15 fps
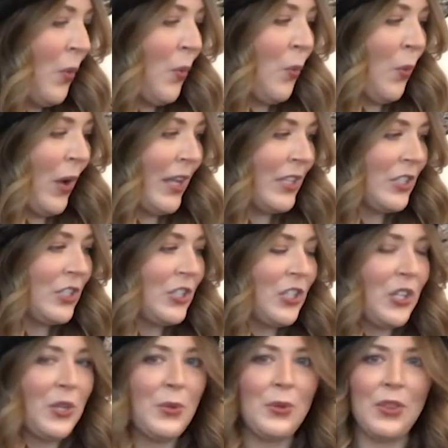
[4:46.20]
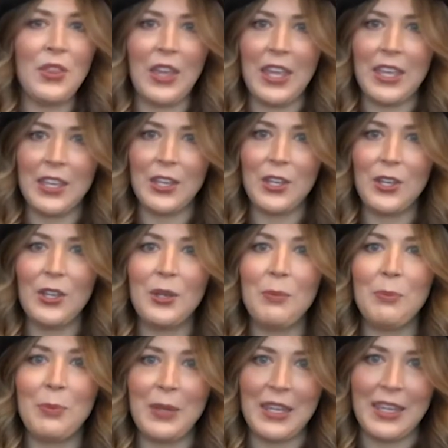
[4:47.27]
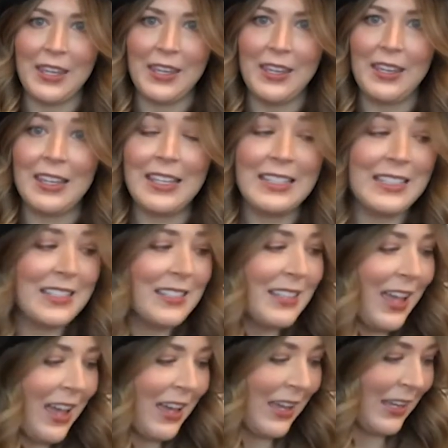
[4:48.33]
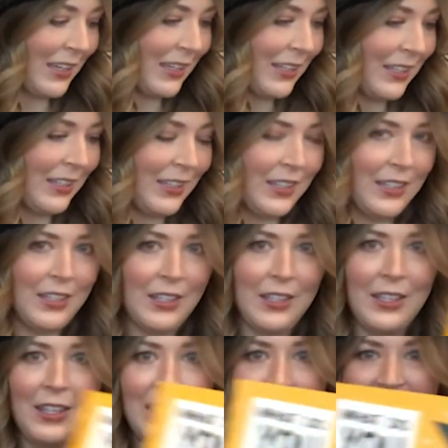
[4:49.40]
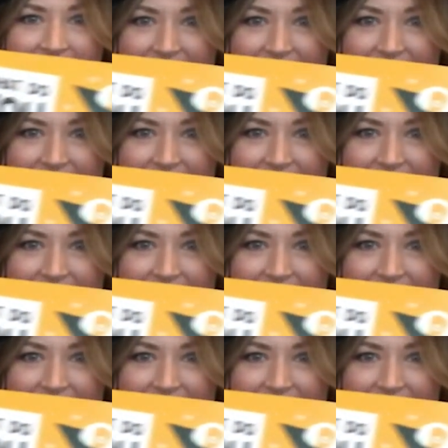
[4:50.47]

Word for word: What do you think could be inside? Any